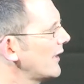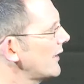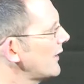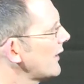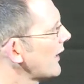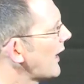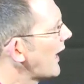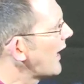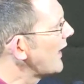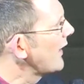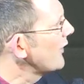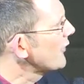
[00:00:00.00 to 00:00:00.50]

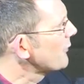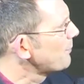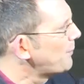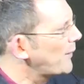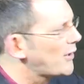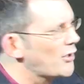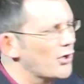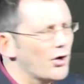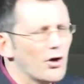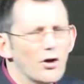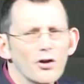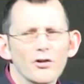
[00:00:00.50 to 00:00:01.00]
And it's
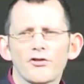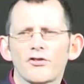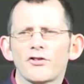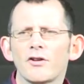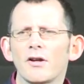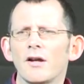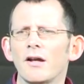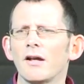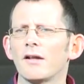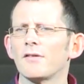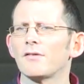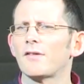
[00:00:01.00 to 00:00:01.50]

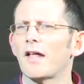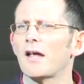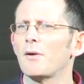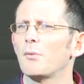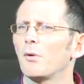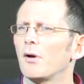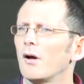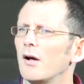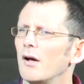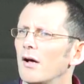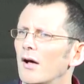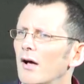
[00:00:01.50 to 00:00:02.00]
because they
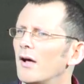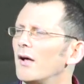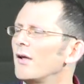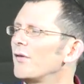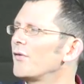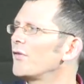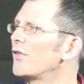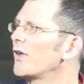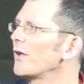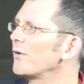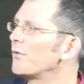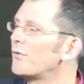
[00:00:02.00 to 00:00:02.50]
were, uh,
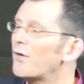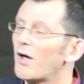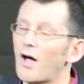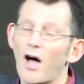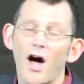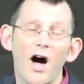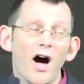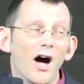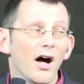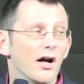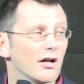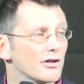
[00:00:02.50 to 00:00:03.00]
the, the
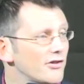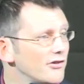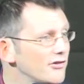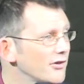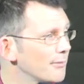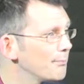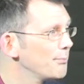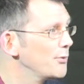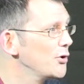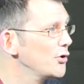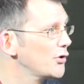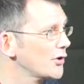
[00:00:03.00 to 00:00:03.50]
art
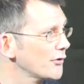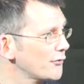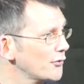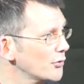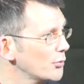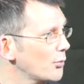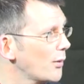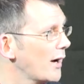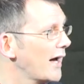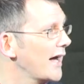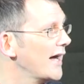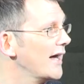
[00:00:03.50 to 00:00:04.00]
is a
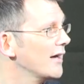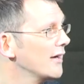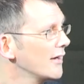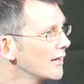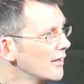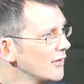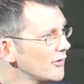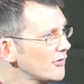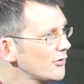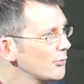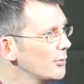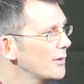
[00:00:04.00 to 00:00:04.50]
beautiful way
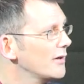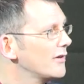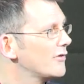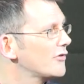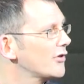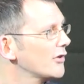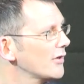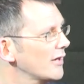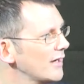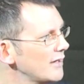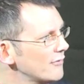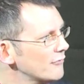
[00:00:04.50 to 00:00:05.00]
to,
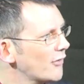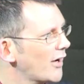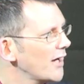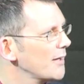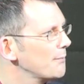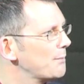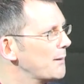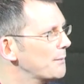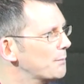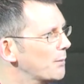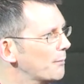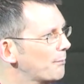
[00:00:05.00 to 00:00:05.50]
to
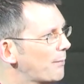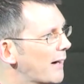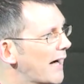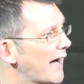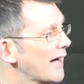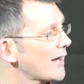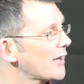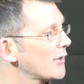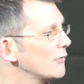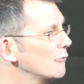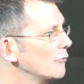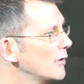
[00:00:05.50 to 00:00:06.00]
invite people
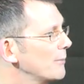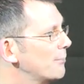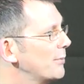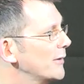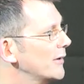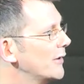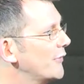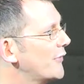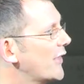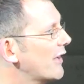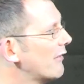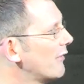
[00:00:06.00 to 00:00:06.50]
back and
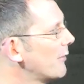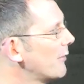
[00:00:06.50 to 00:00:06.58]
rebuild